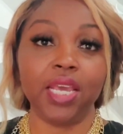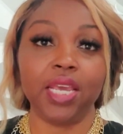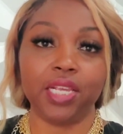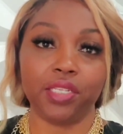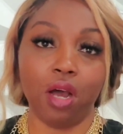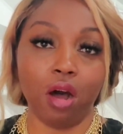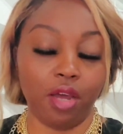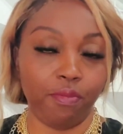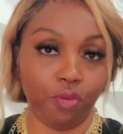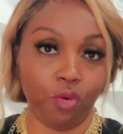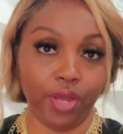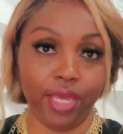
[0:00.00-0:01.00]
is on
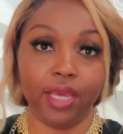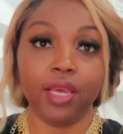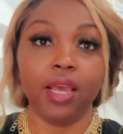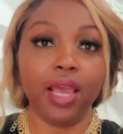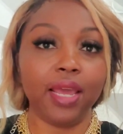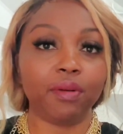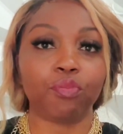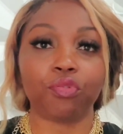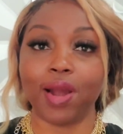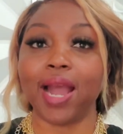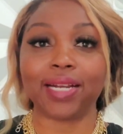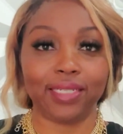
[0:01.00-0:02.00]
point and
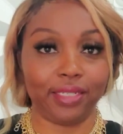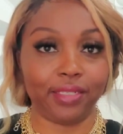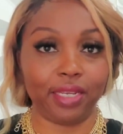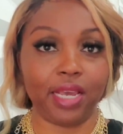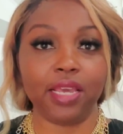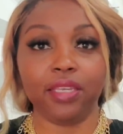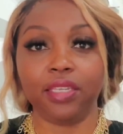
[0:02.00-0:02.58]
practice it.